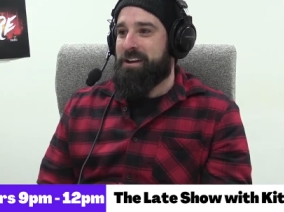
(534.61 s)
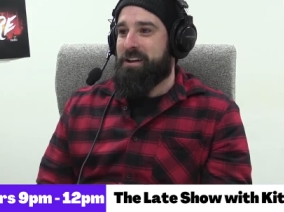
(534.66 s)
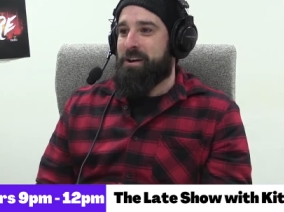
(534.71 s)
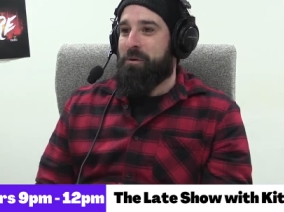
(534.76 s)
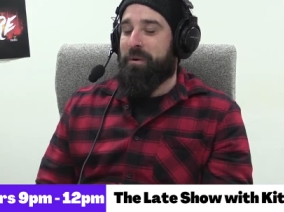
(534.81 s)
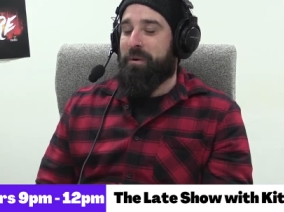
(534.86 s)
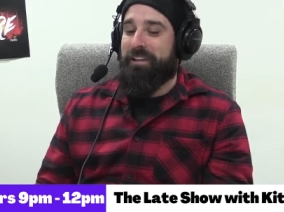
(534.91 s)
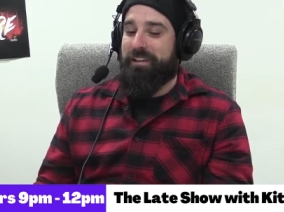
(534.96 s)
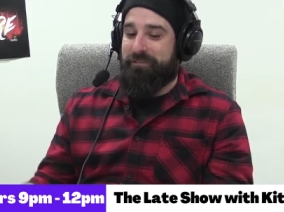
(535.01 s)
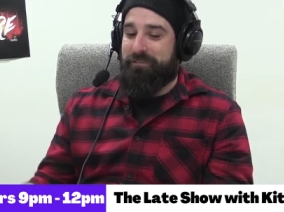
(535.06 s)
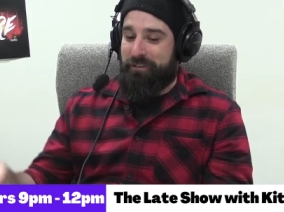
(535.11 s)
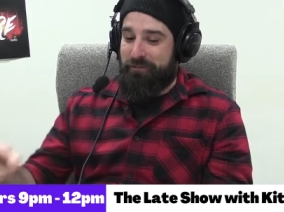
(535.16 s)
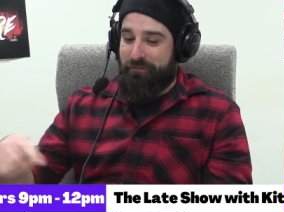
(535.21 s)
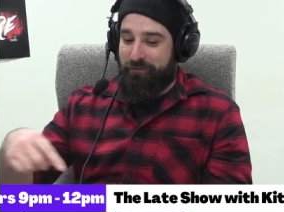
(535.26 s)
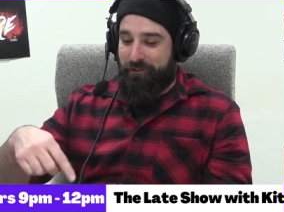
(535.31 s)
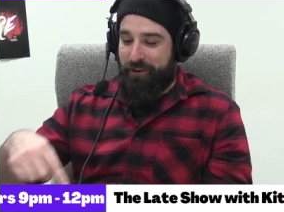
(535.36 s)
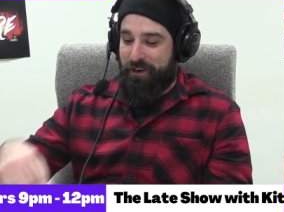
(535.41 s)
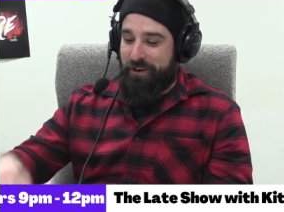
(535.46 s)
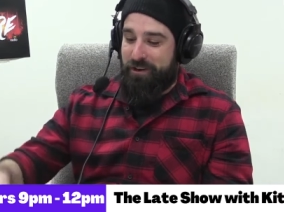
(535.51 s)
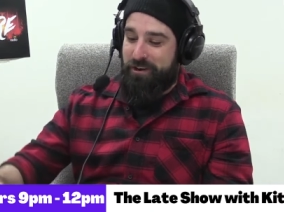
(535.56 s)
we lived in
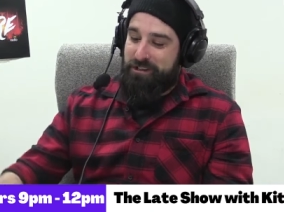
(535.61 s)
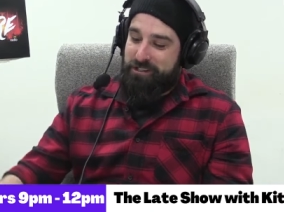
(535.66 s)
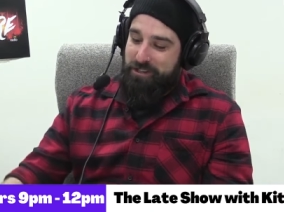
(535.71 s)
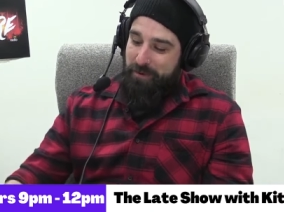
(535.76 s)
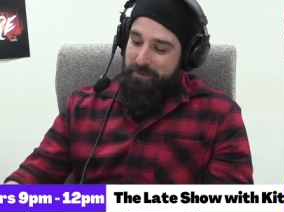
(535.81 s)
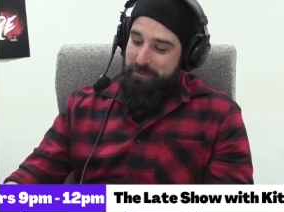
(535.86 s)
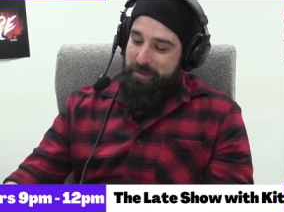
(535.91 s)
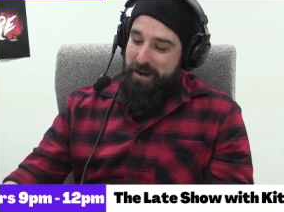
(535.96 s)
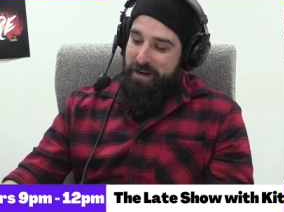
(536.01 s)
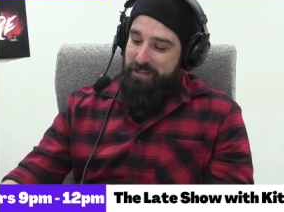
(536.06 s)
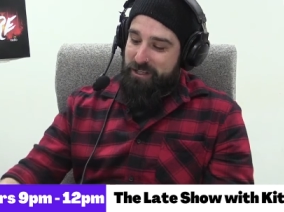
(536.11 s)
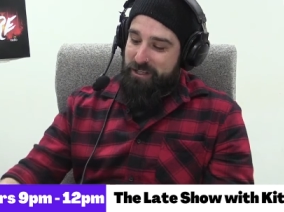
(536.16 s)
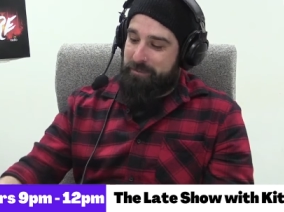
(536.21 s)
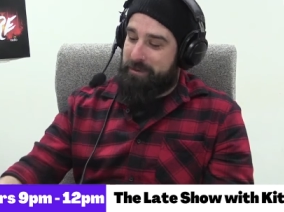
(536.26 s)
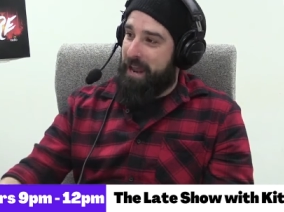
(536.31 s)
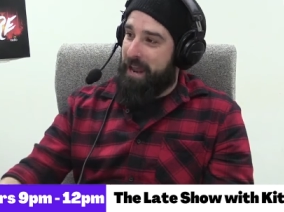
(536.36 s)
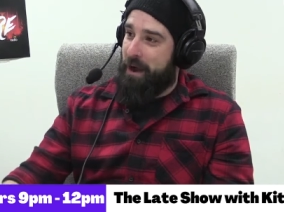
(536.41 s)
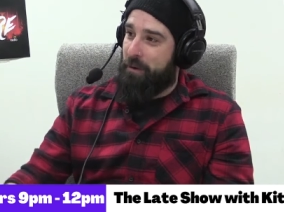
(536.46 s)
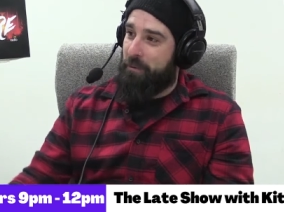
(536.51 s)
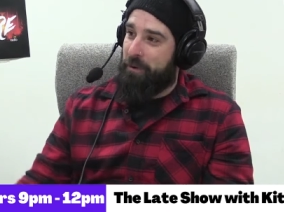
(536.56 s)
Freo, so I'd march up to
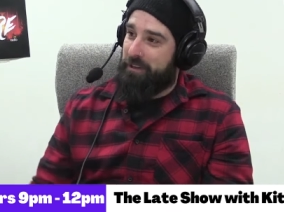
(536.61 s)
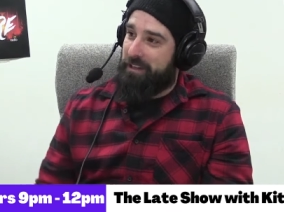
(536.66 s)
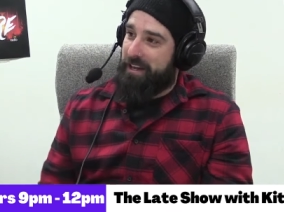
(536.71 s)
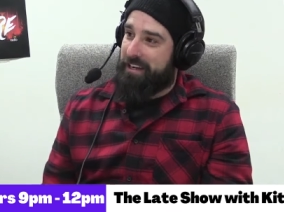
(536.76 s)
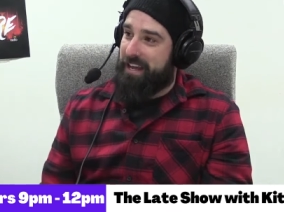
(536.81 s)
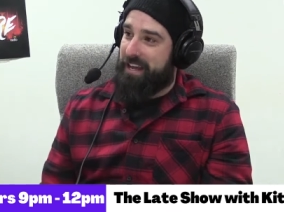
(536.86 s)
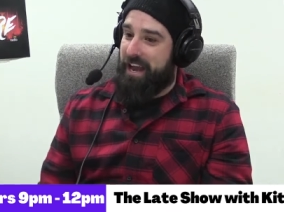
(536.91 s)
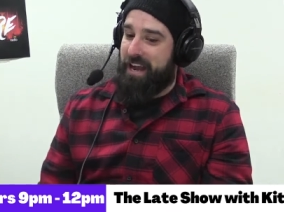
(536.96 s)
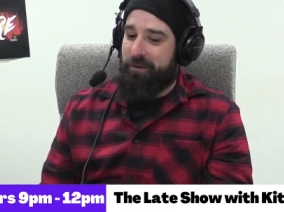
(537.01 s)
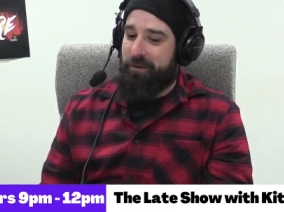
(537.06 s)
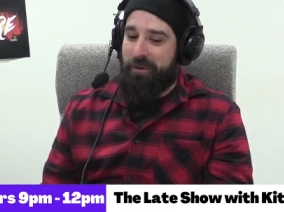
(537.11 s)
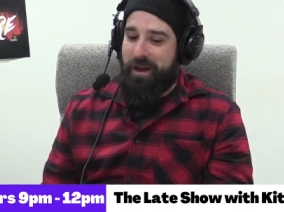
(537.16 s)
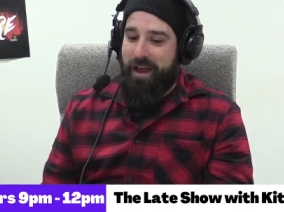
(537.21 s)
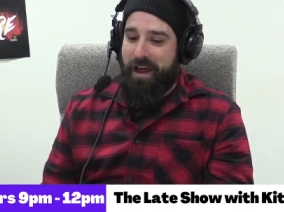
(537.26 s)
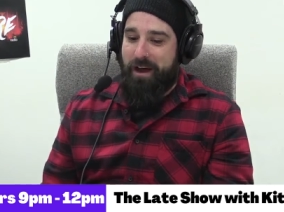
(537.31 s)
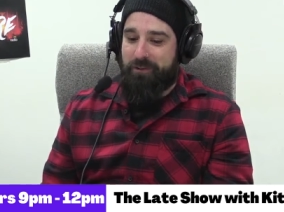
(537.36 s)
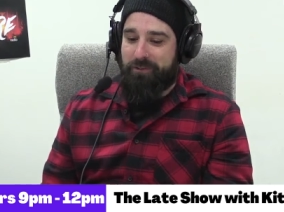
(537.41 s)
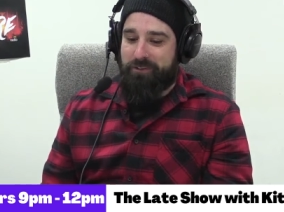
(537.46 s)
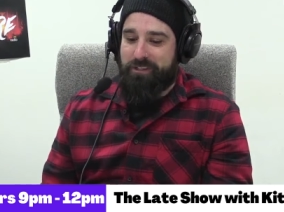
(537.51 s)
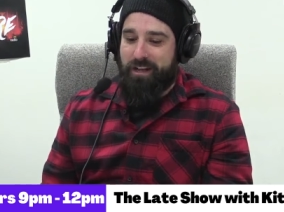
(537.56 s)
Atwell Arcade where
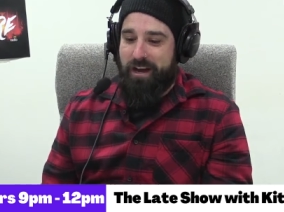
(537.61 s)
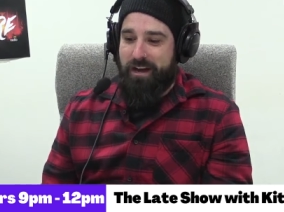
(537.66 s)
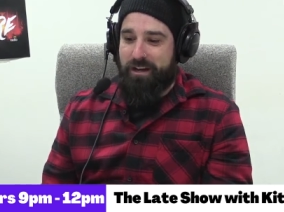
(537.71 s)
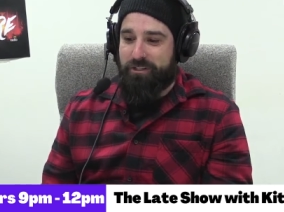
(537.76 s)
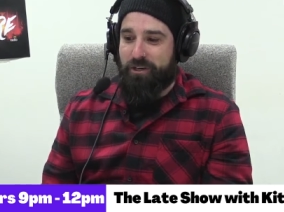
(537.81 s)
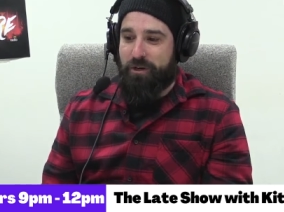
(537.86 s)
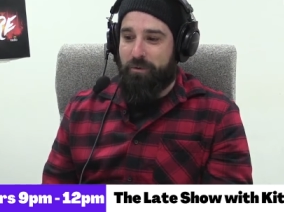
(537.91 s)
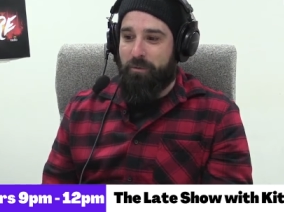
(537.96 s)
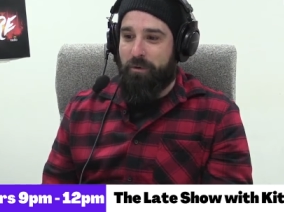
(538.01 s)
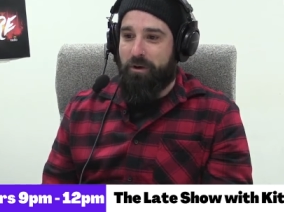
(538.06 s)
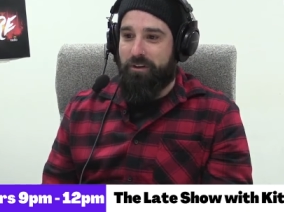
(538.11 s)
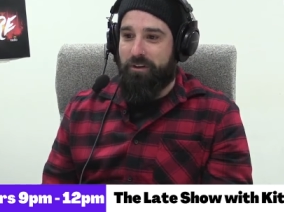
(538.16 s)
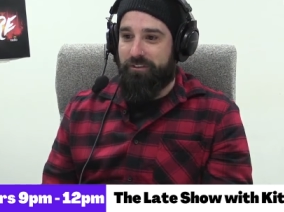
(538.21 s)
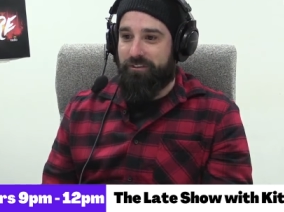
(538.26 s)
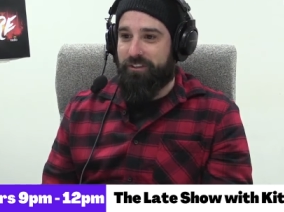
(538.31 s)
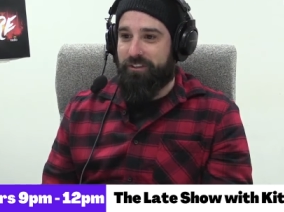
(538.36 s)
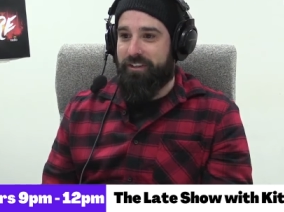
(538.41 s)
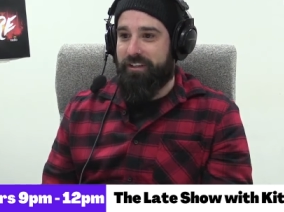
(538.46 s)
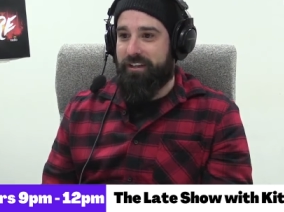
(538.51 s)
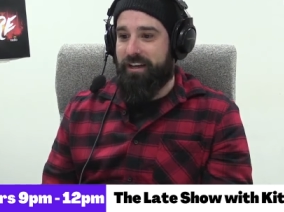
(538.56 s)
Al's card shop was,
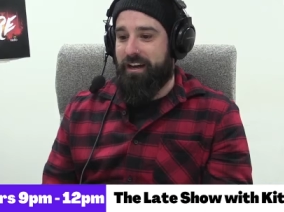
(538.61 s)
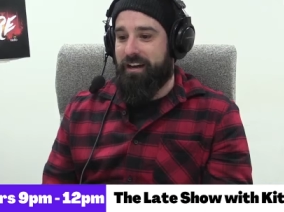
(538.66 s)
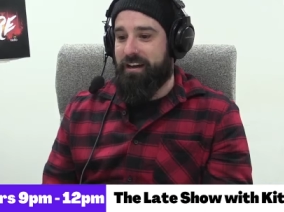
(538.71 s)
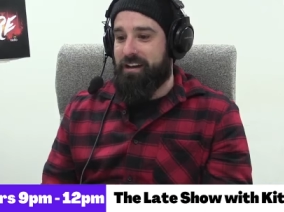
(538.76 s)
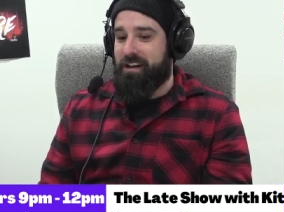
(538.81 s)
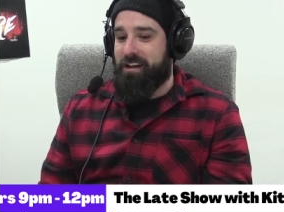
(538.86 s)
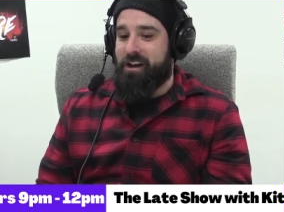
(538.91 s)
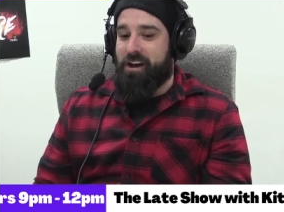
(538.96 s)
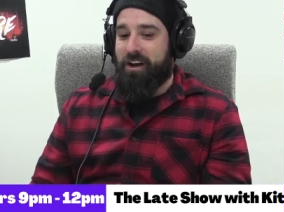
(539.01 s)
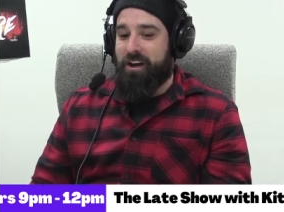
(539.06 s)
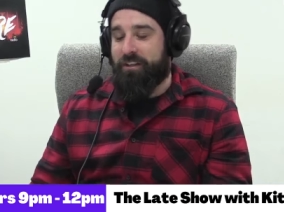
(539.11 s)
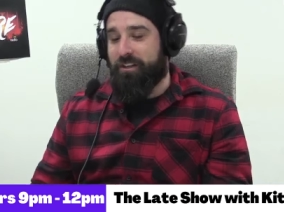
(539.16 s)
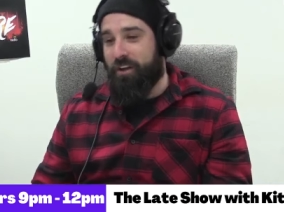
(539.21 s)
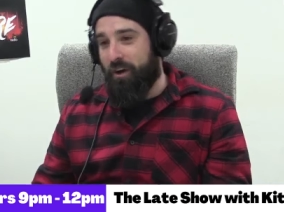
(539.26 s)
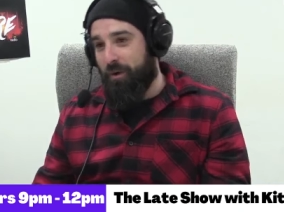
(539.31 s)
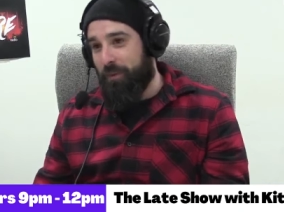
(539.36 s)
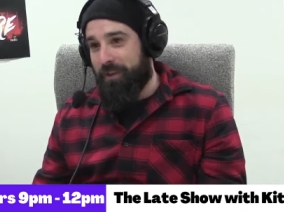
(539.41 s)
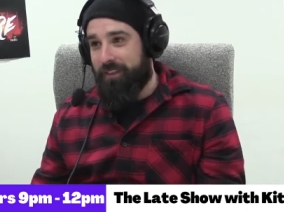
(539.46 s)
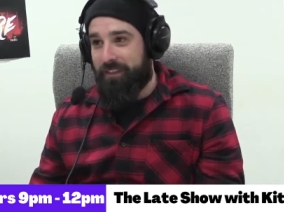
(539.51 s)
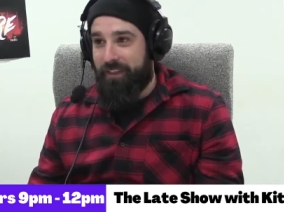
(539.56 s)
and I'd go
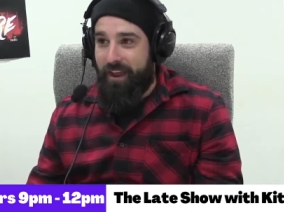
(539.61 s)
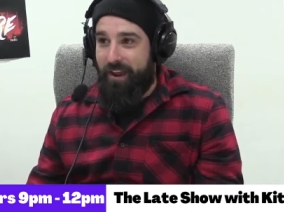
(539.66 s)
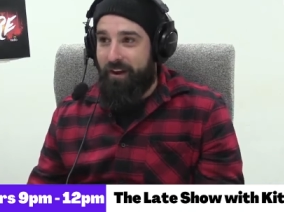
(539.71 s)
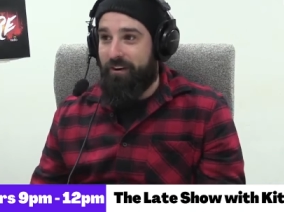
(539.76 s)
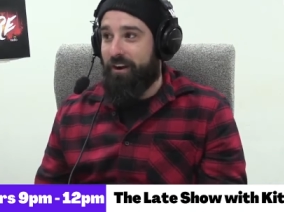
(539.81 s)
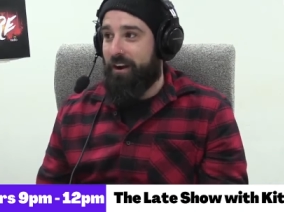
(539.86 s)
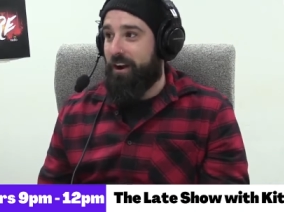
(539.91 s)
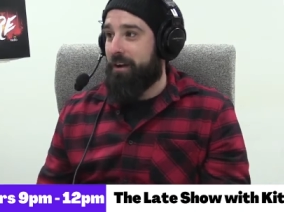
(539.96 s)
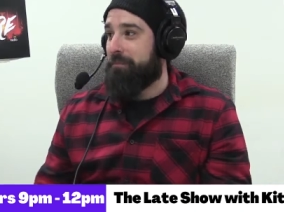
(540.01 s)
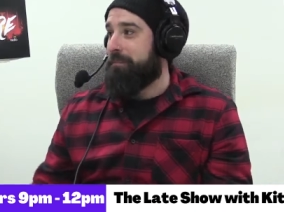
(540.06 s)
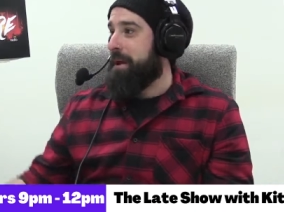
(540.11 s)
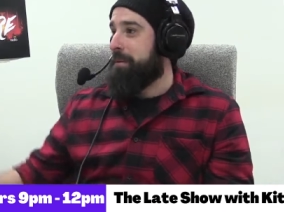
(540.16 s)
in there and I'd make my